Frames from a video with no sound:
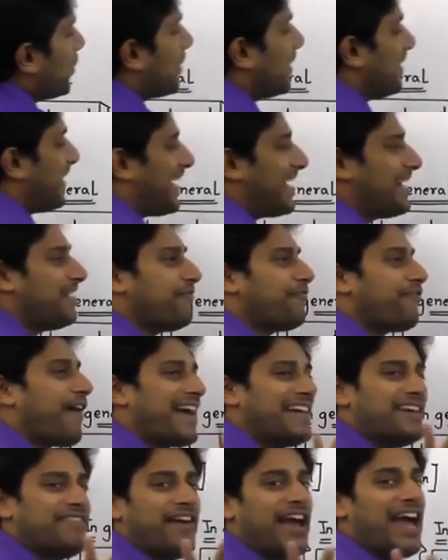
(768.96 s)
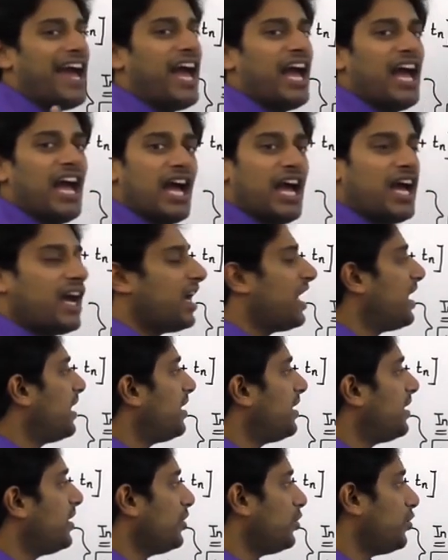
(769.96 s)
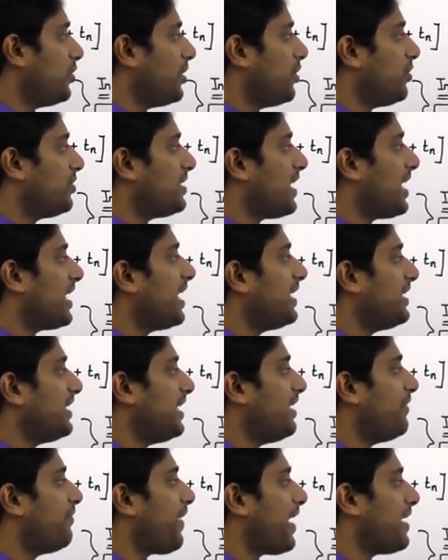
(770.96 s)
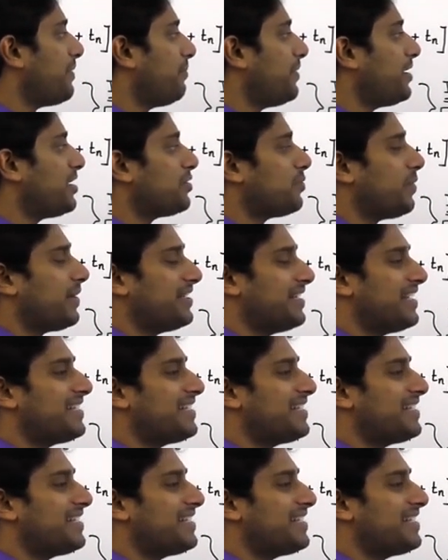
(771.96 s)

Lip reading: agar N 5 hai, to ye ho jayega T5 plus 1.